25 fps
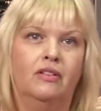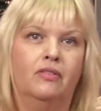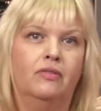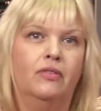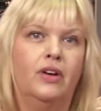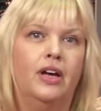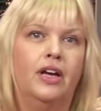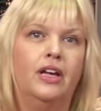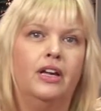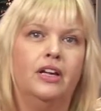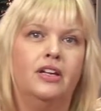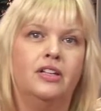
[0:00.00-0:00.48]

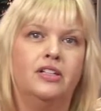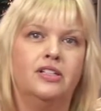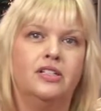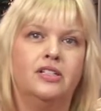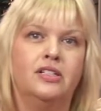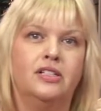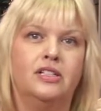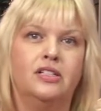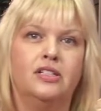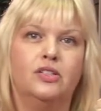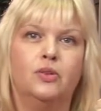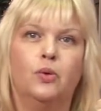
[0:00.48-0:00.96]

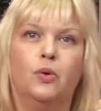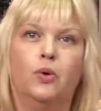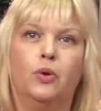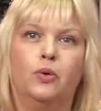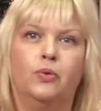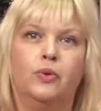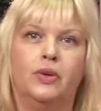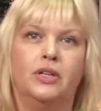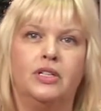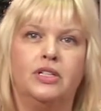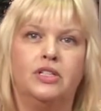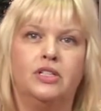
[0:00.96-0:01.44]
Violence is
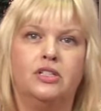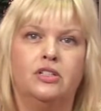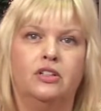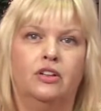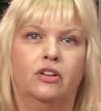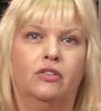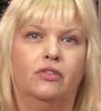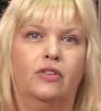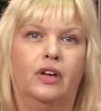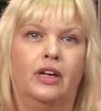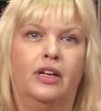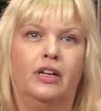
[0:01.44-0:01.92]
always
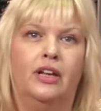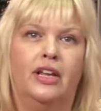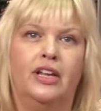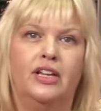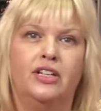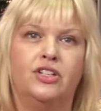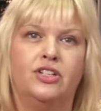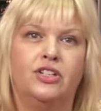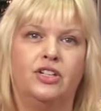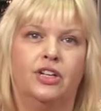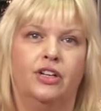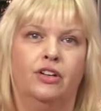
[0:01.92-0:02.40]
a
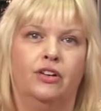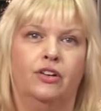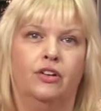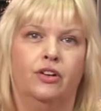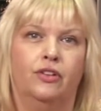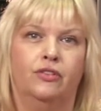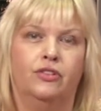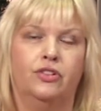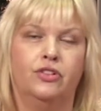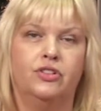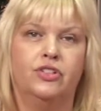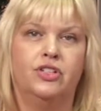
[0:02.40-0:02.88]
violation
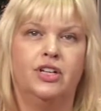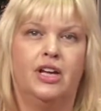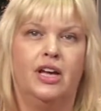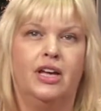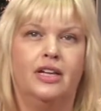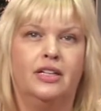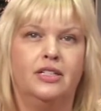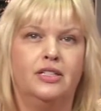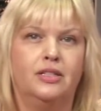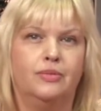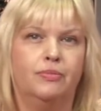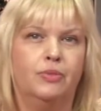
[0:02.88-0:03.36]
of the
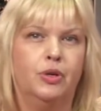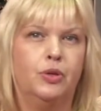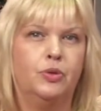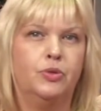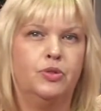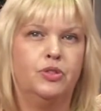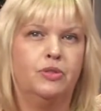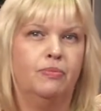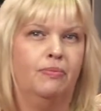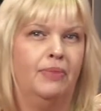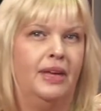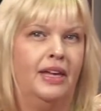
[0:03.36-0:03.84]
child's
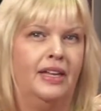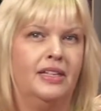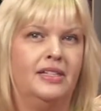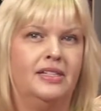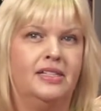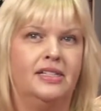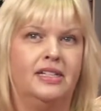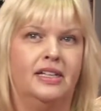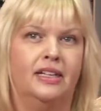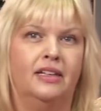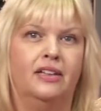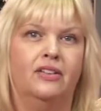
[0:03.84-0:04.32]
most
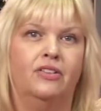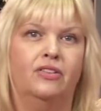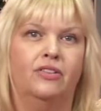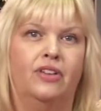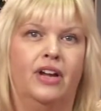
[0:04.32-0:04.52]
basic